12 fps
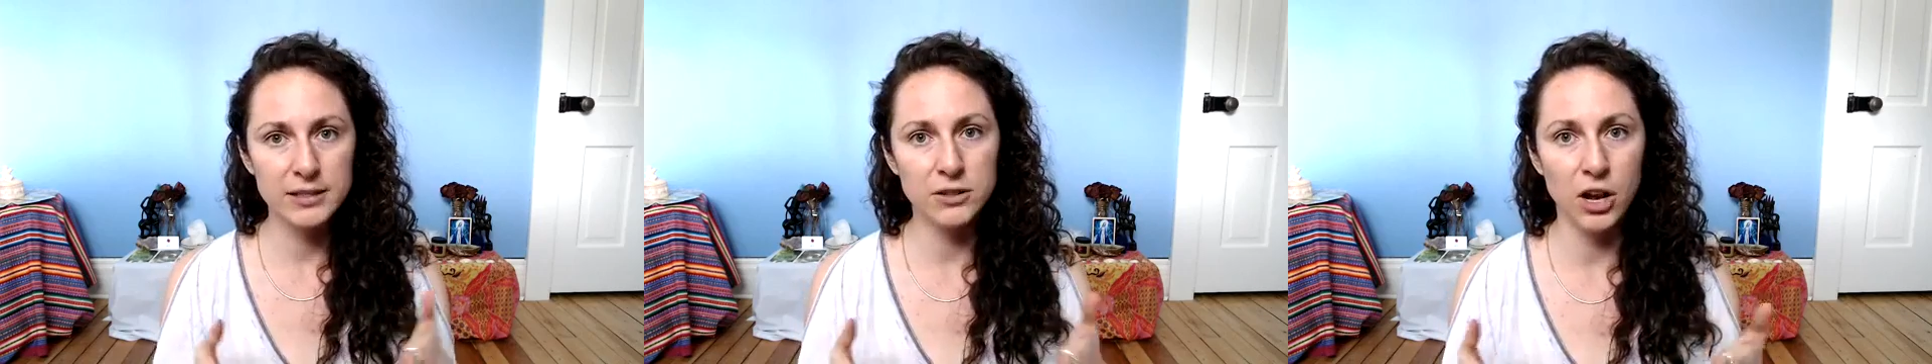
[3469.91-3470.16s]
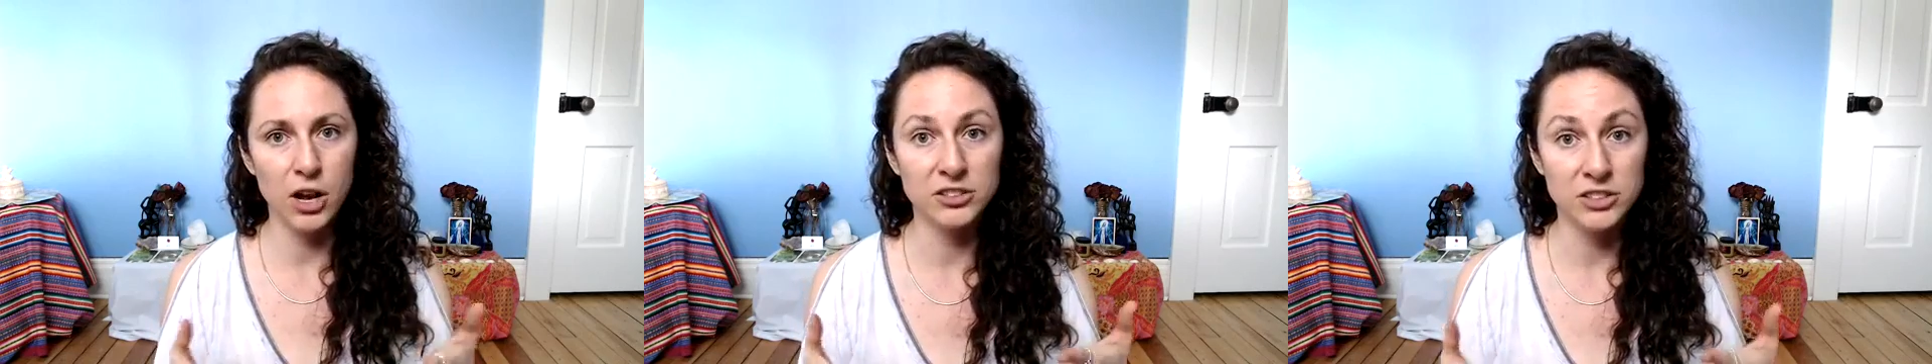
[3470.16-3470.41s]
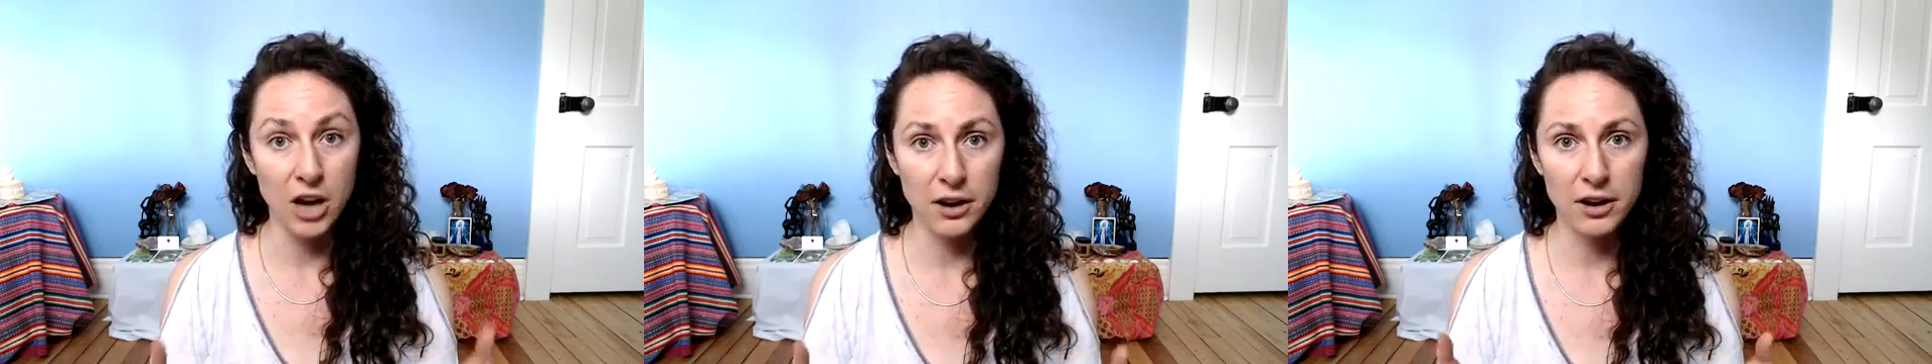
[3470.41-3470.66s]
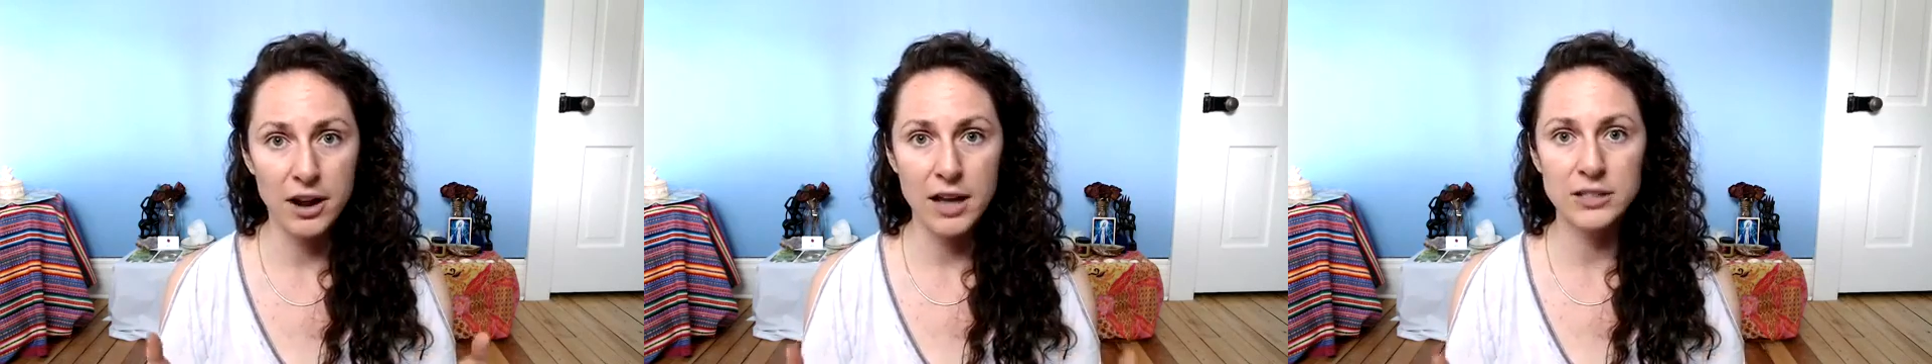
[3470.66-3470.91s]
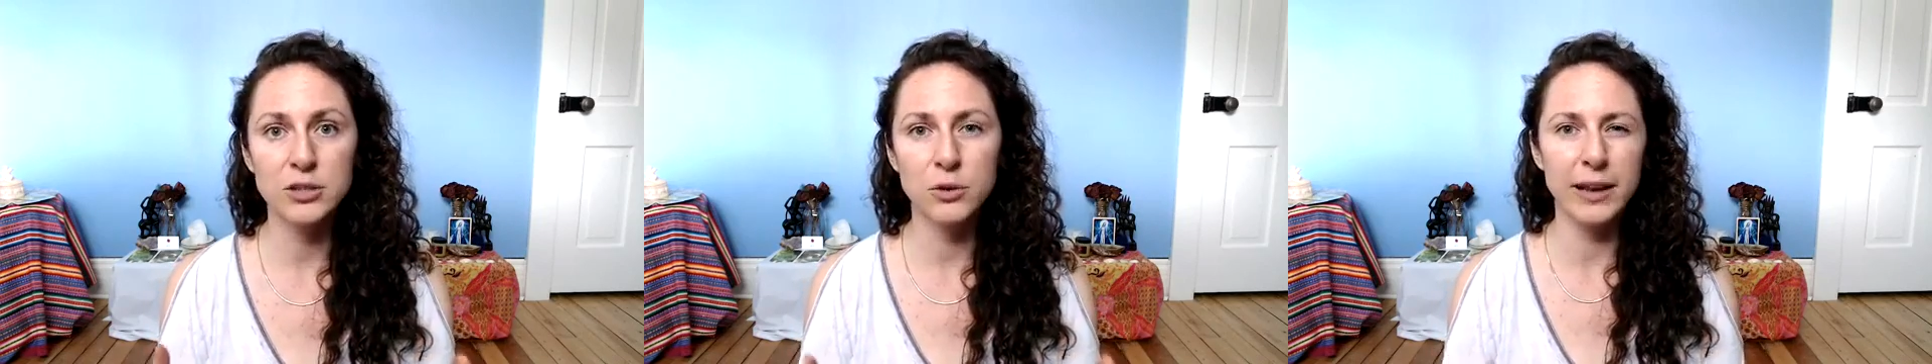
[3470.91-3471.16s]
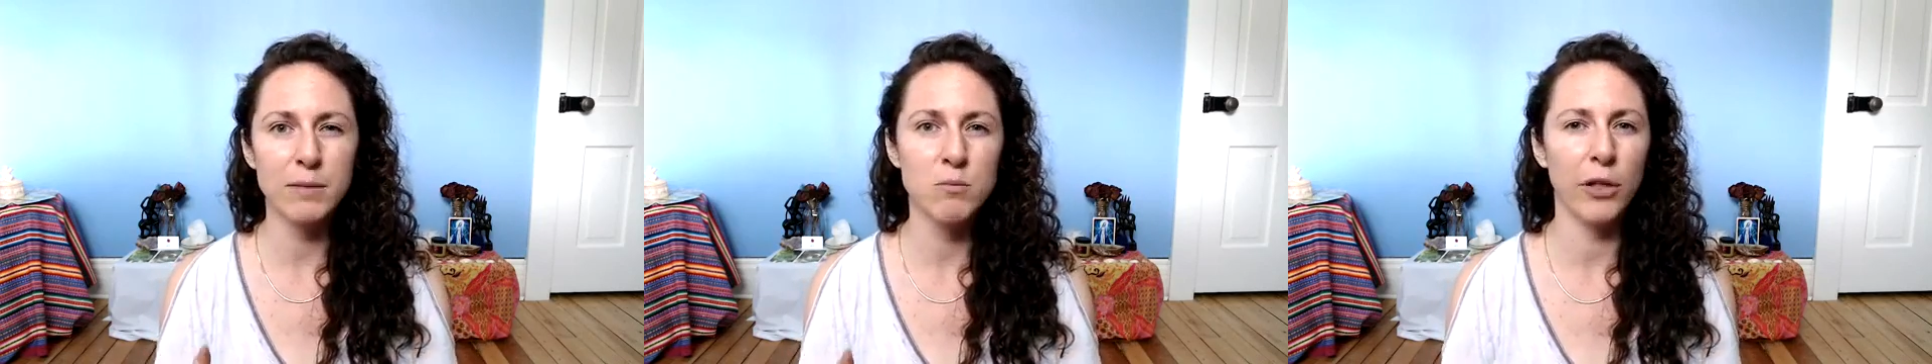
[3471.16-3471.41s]
They're called dharana, so
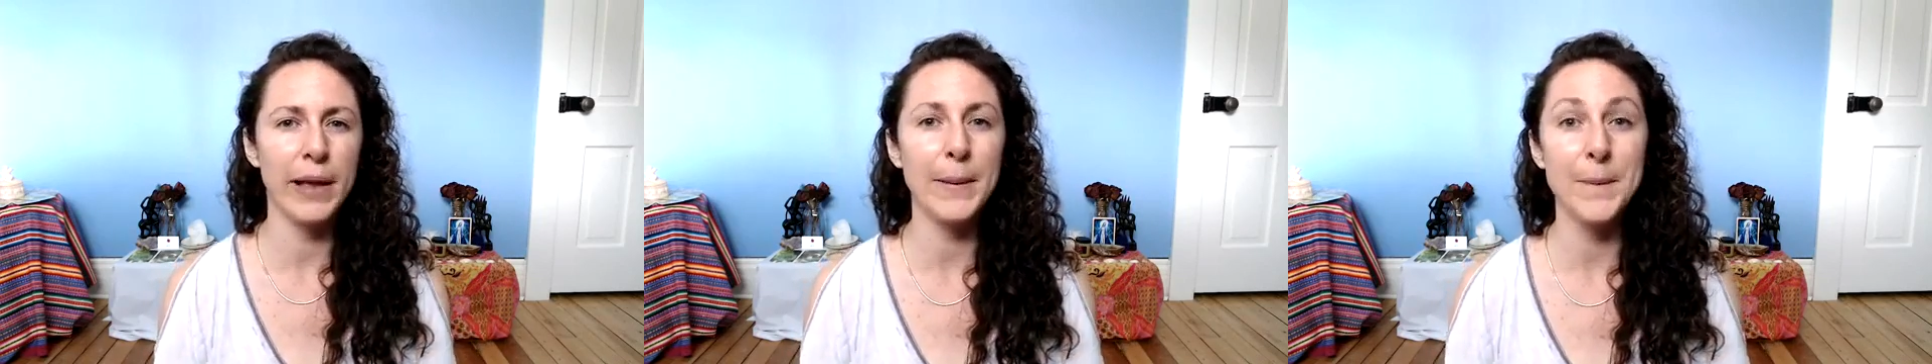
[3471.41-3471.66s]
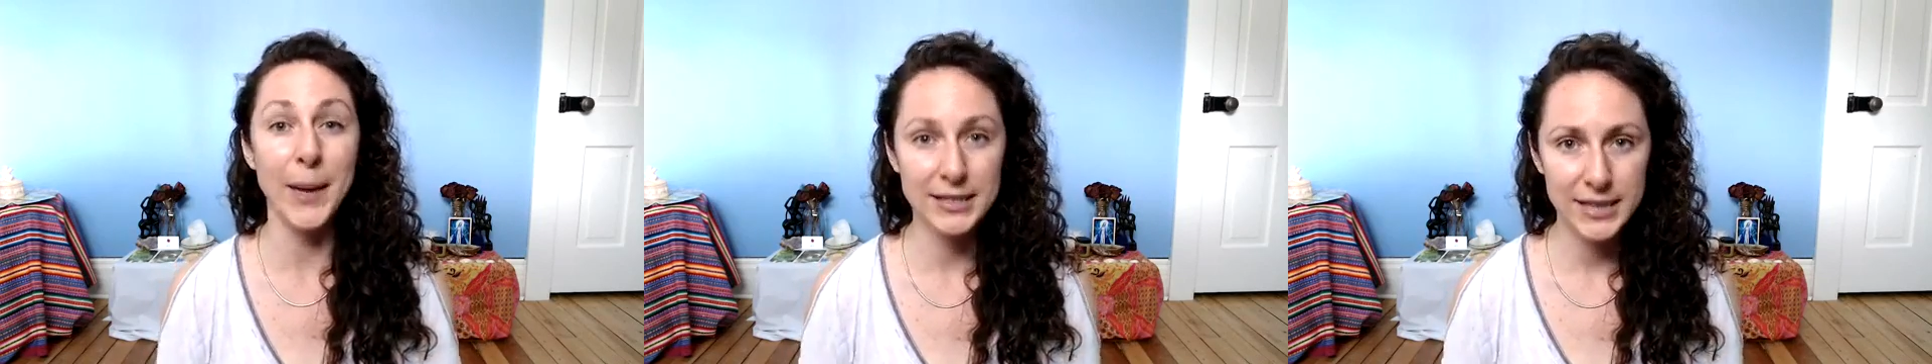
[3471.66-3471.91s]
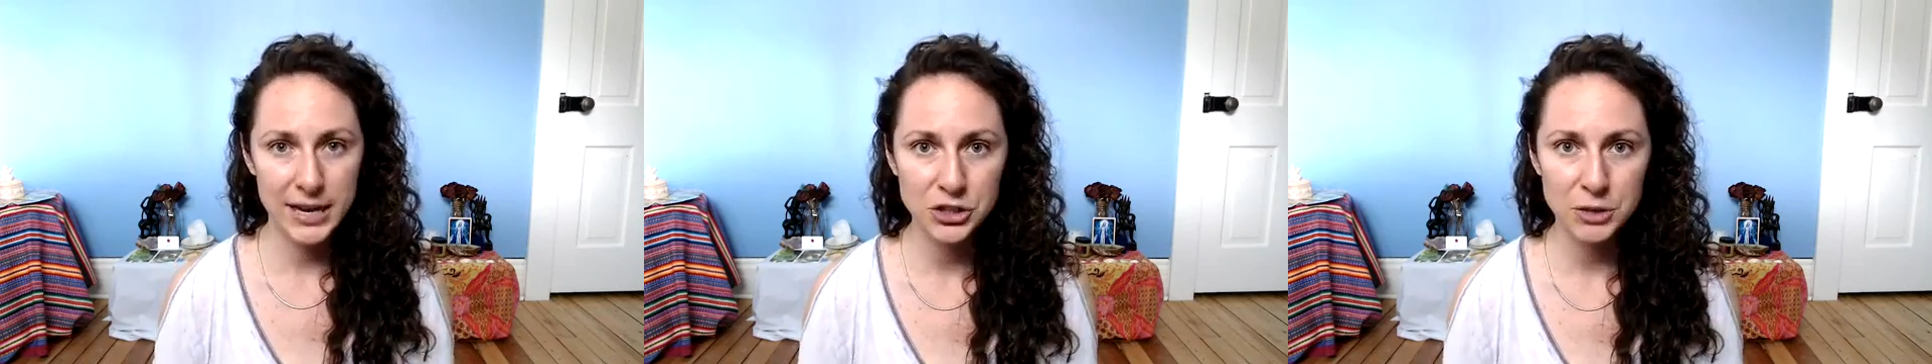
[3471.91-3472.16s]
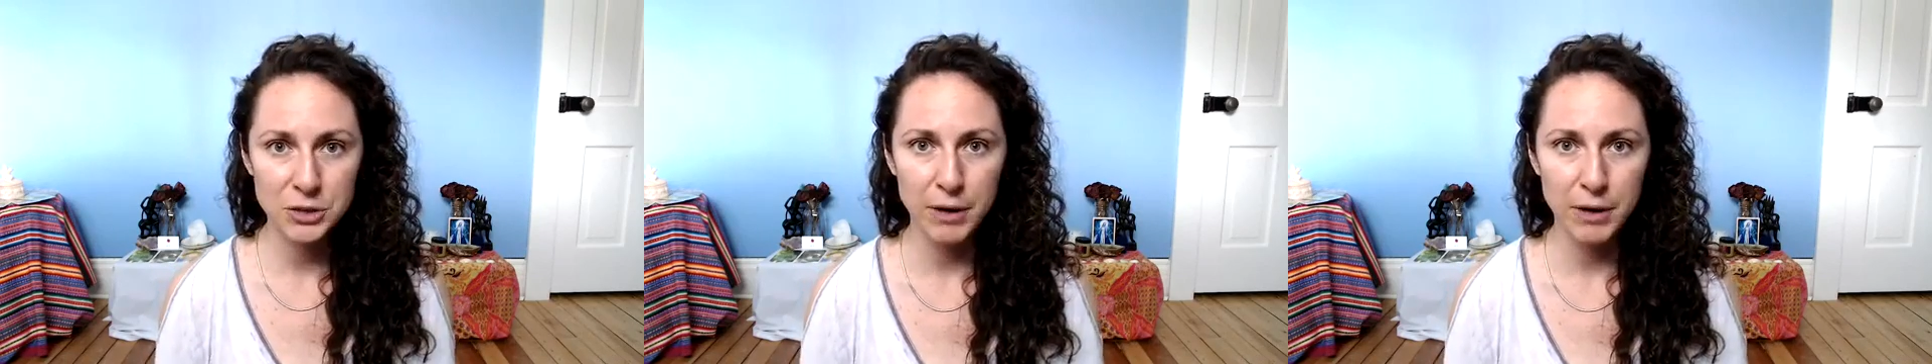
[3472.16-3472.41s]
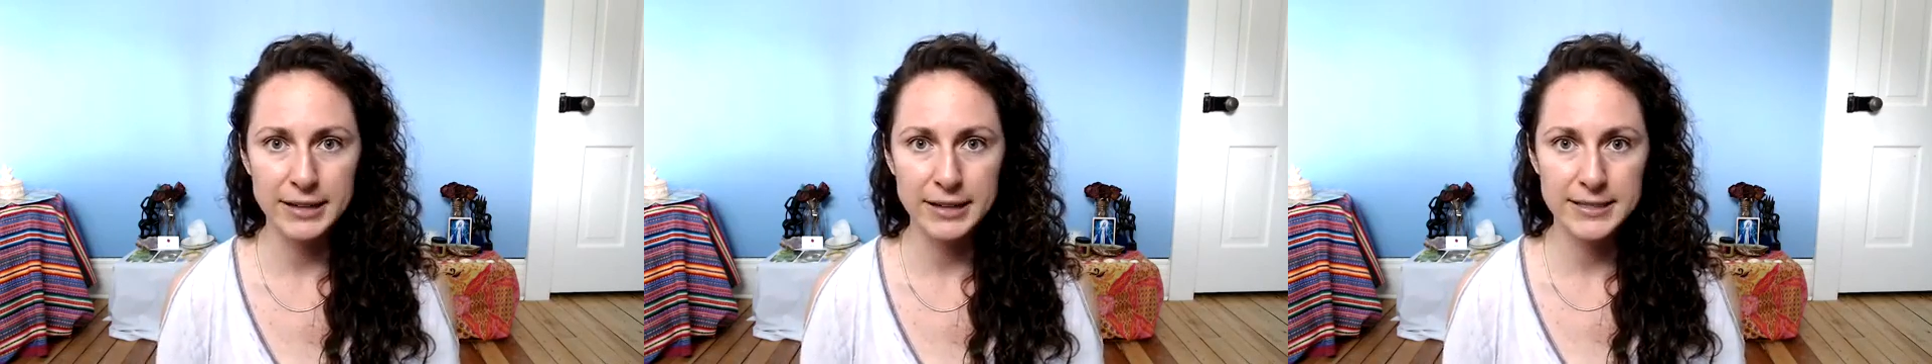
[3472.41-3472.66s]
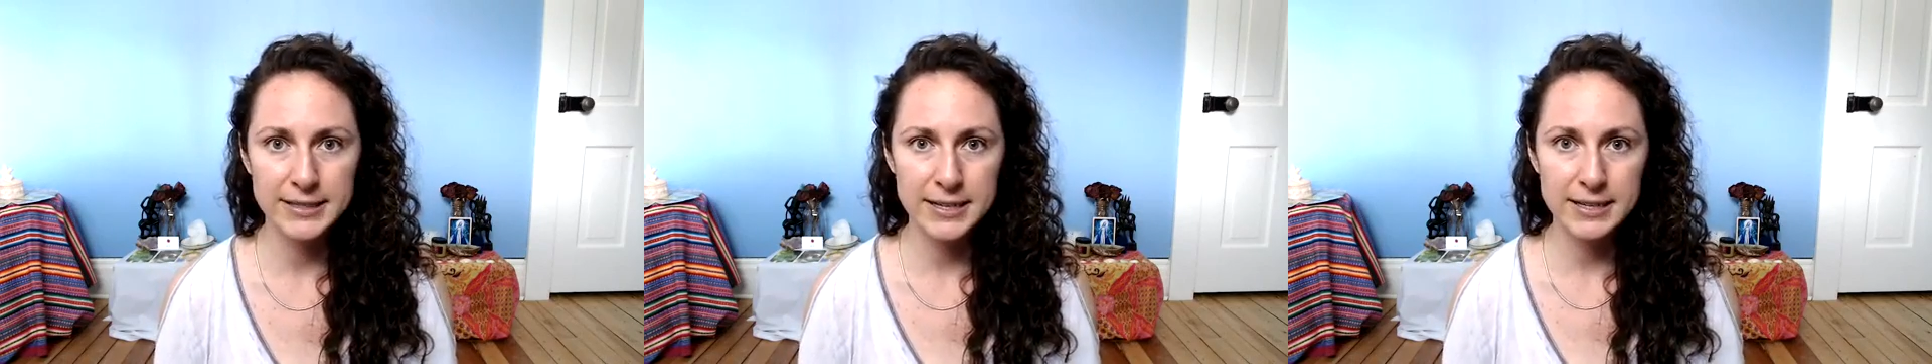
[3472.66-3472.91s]
like more like meditation
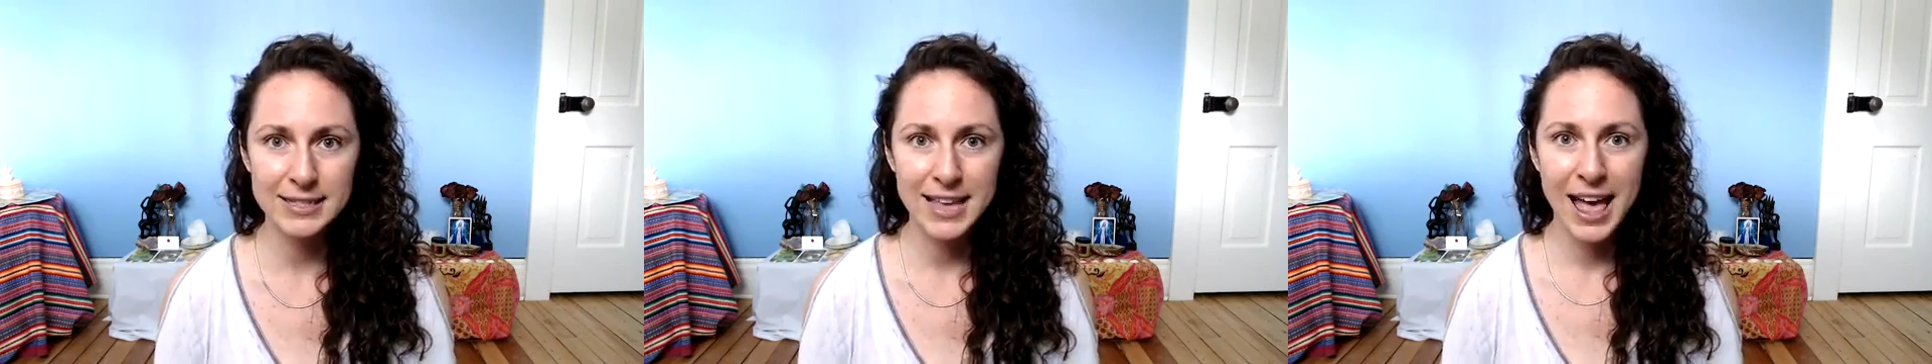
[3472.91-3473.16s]
practices.